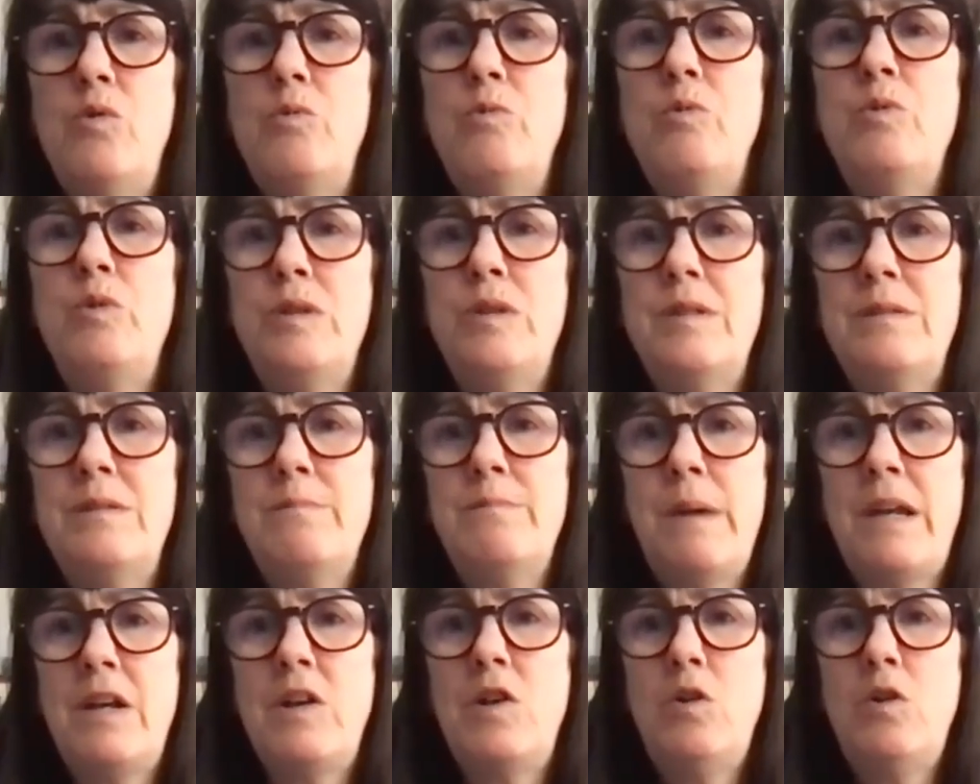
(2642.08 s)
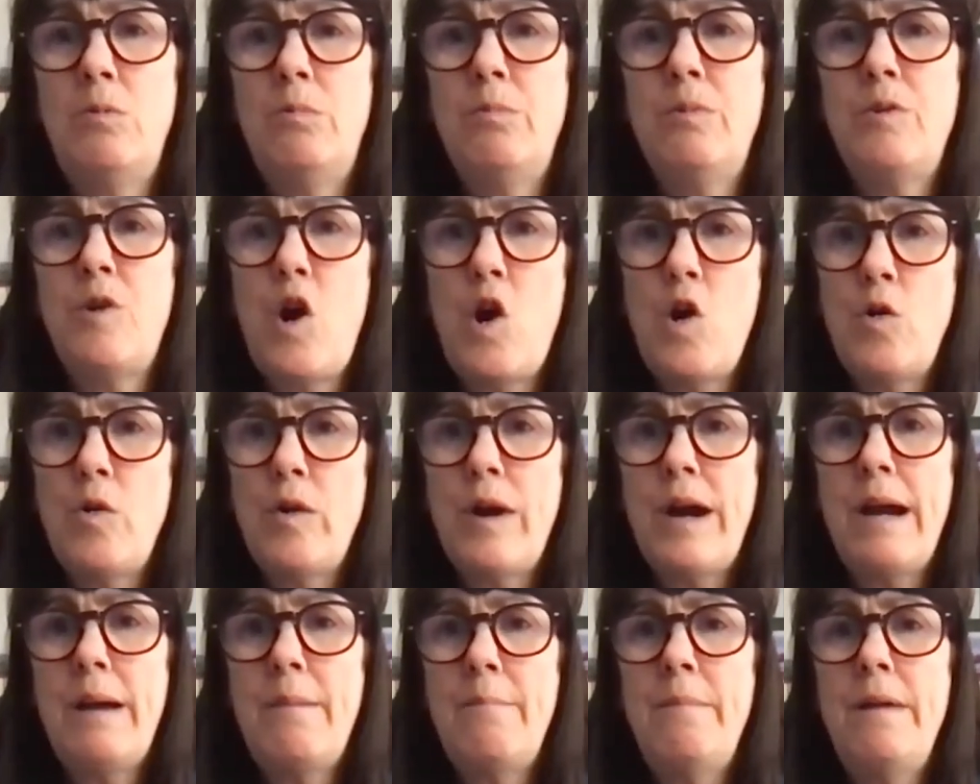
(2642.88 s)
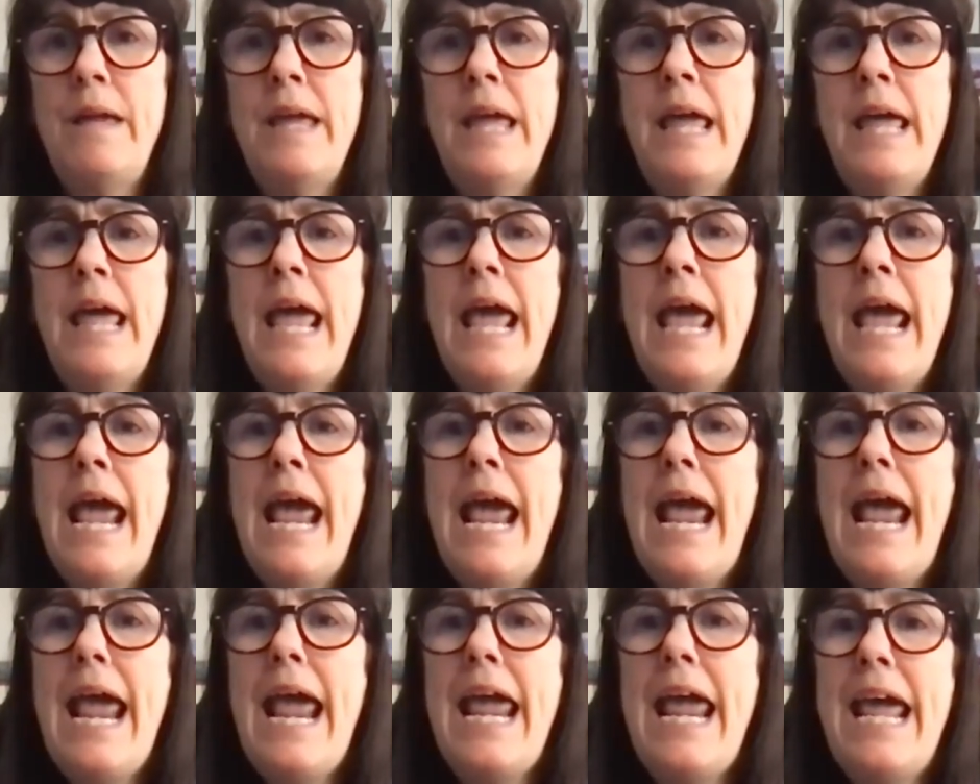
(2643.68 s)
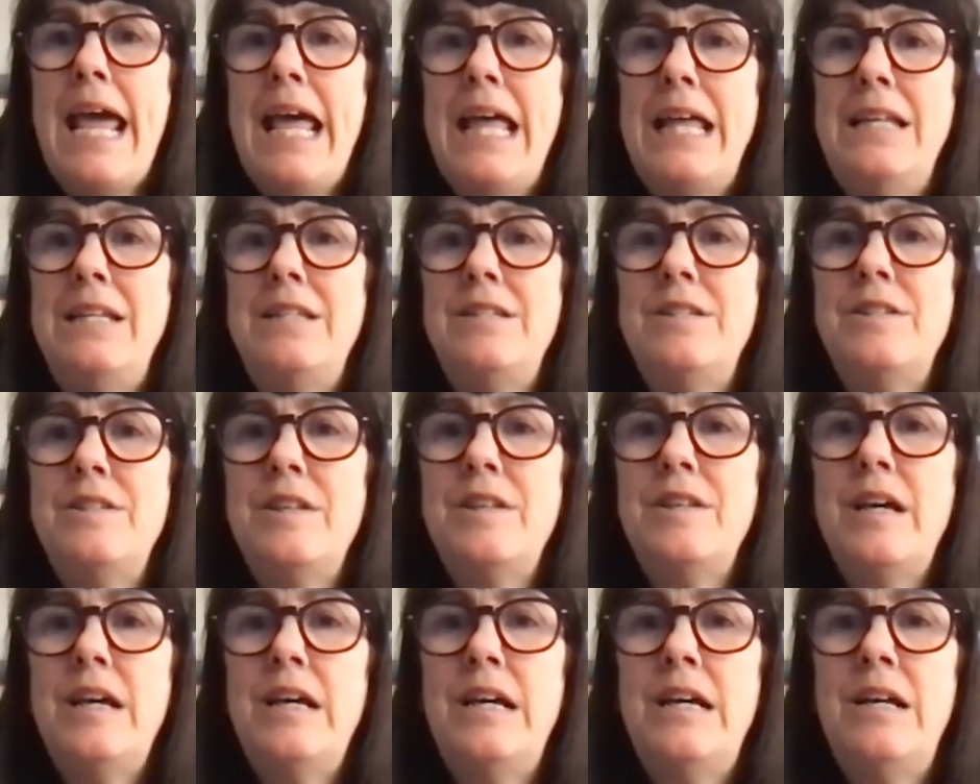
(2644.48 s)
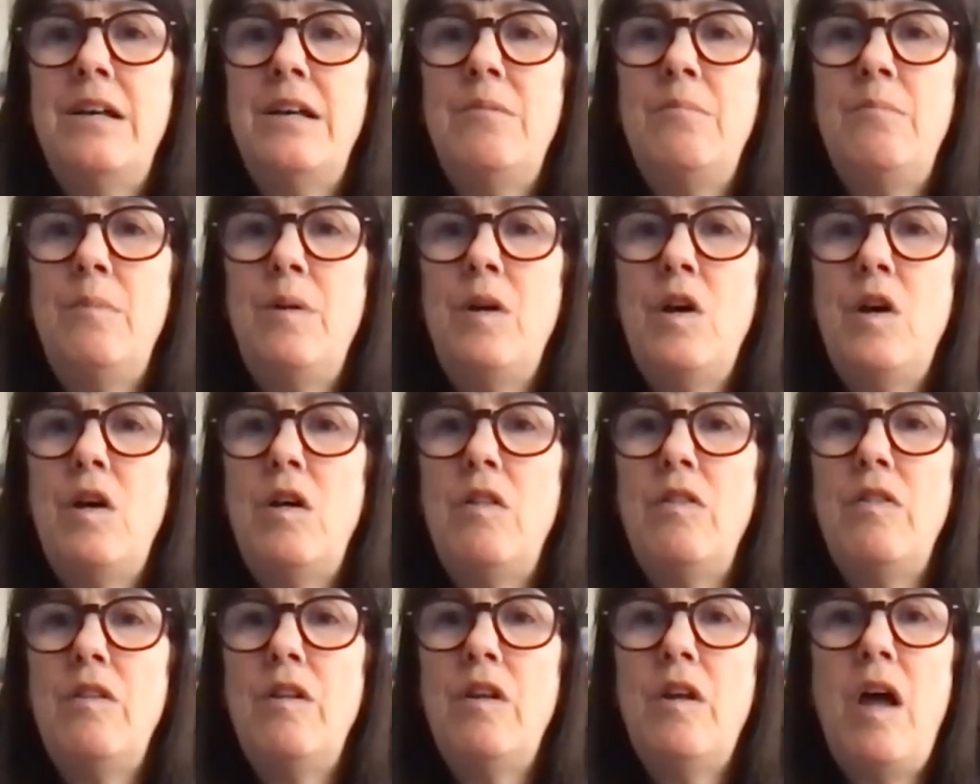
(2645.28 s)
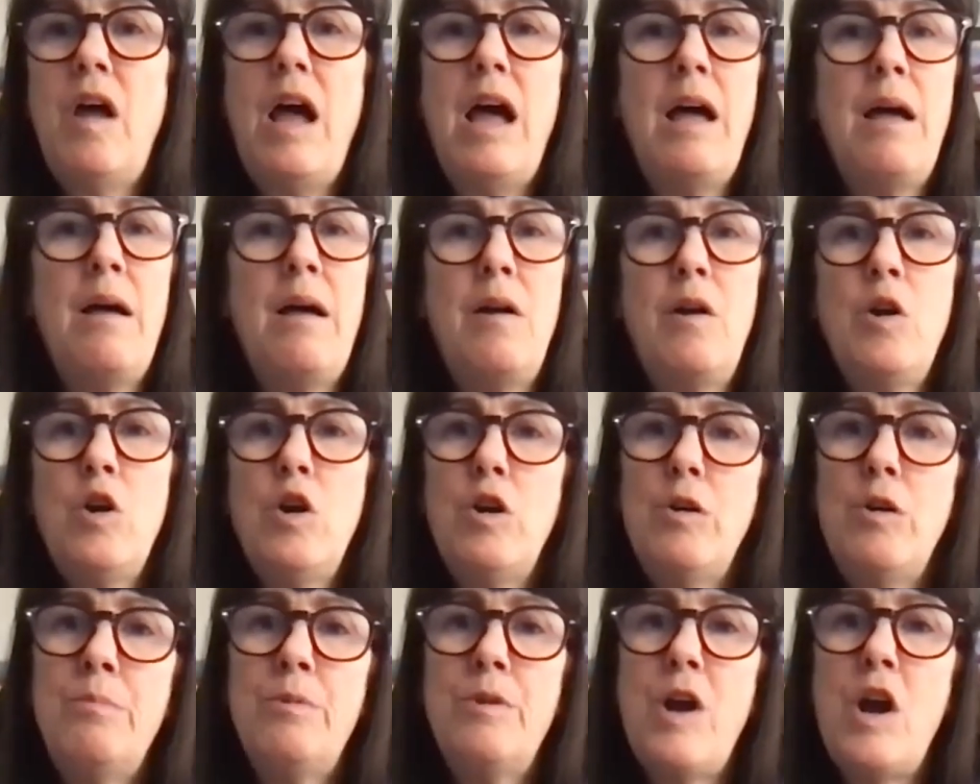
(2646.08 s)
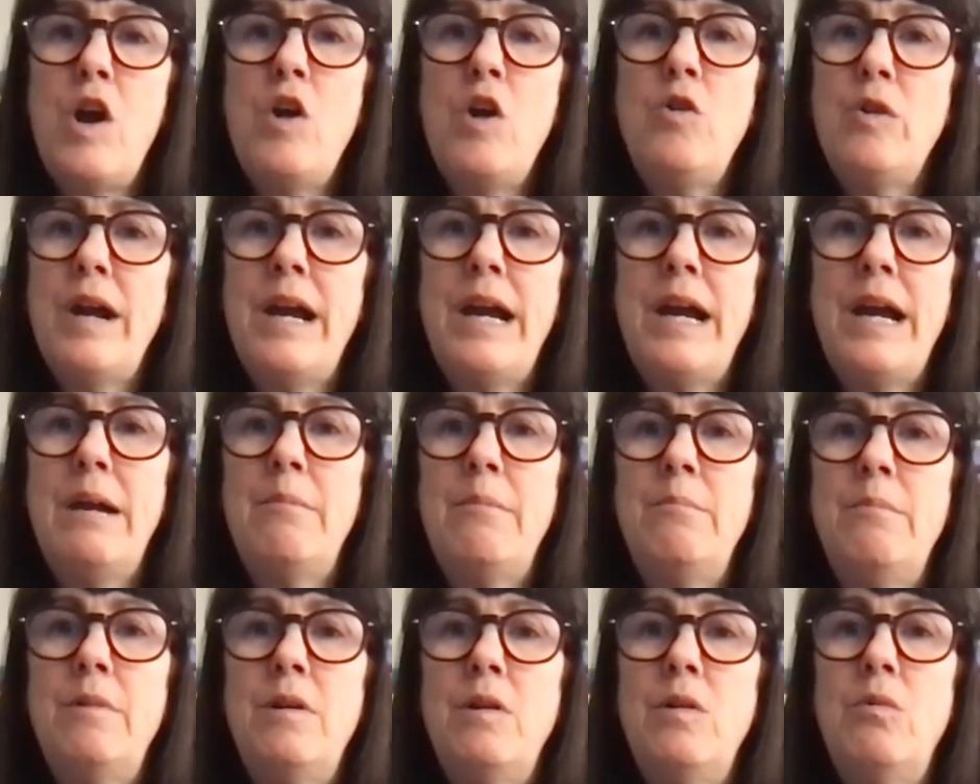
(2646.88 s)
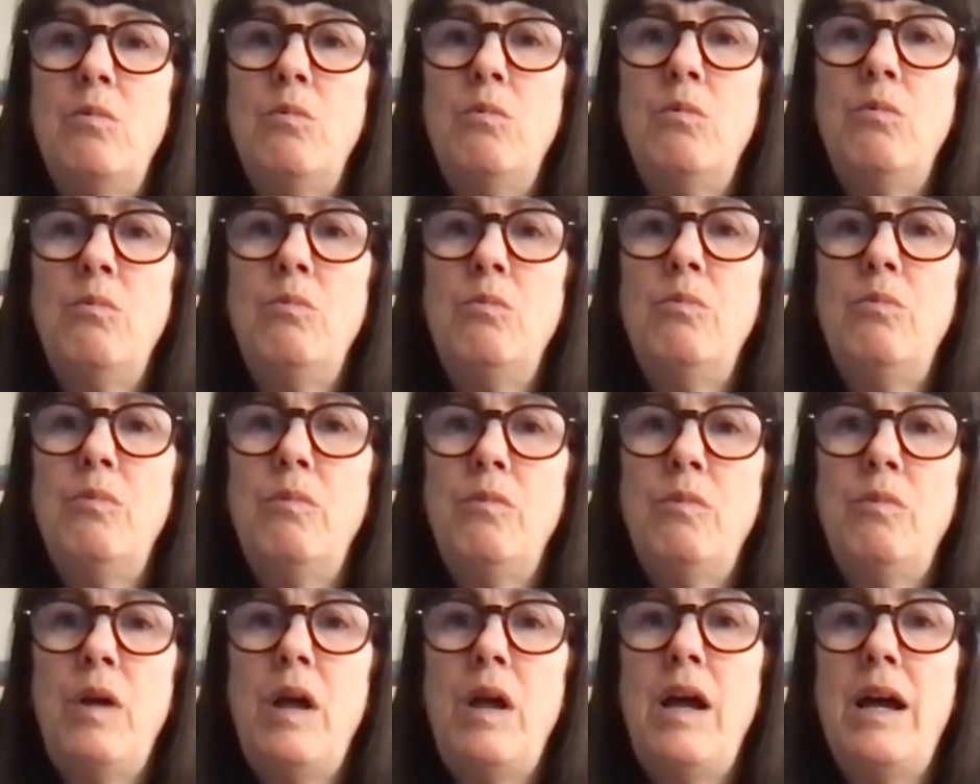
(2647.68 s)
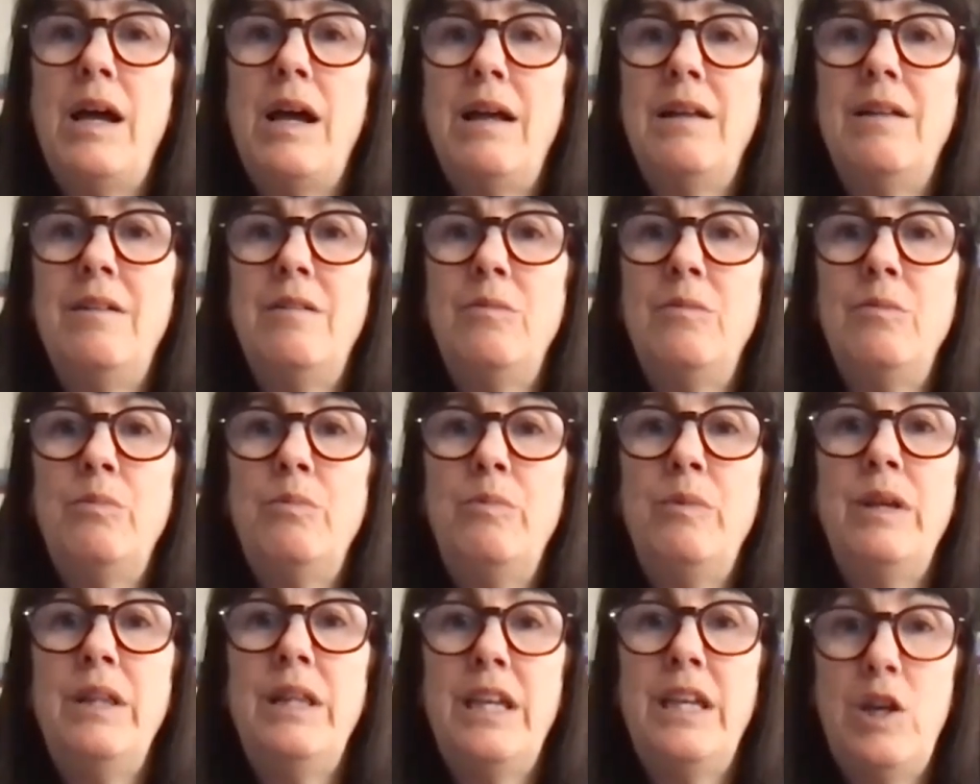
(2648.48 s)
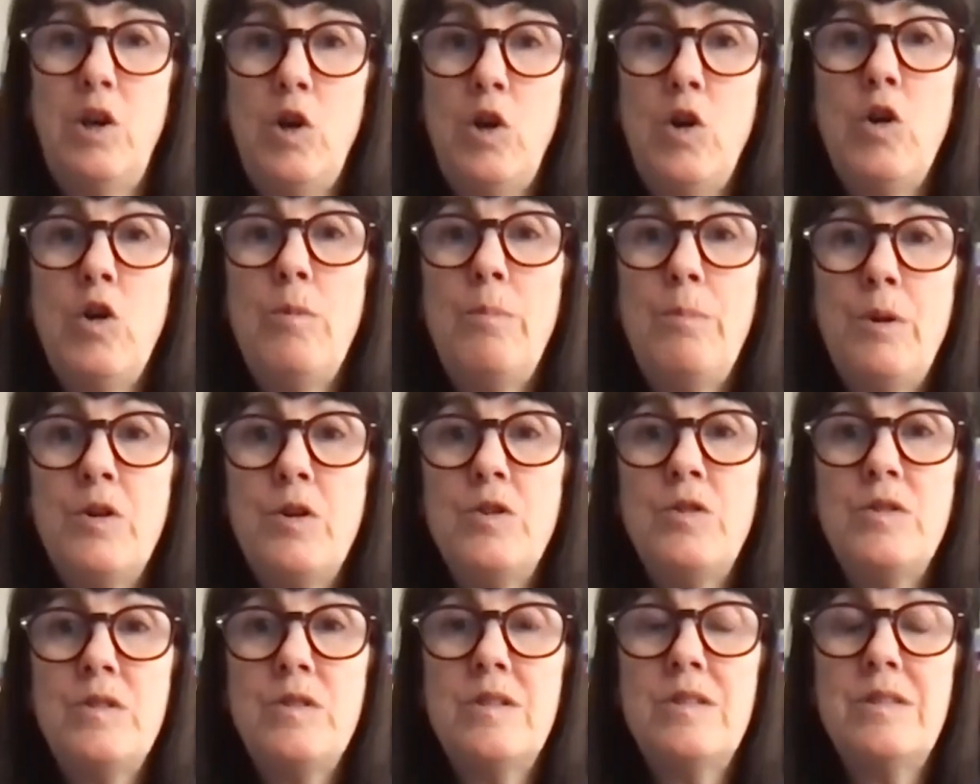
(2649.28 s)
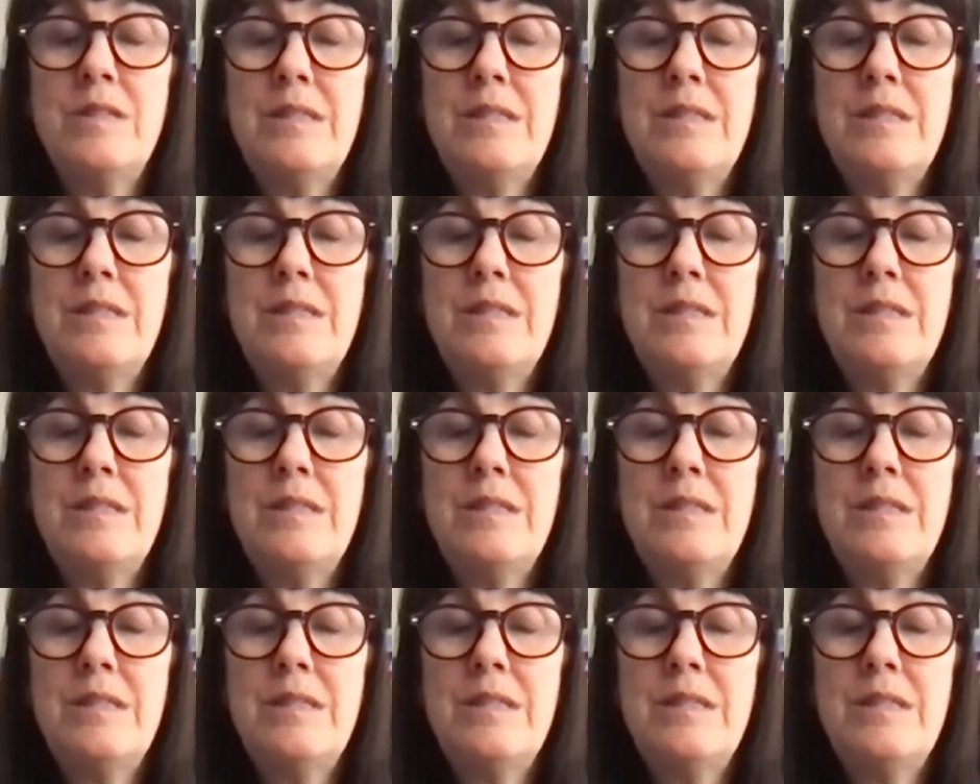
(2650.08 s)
through this medical program? And her program, really her personal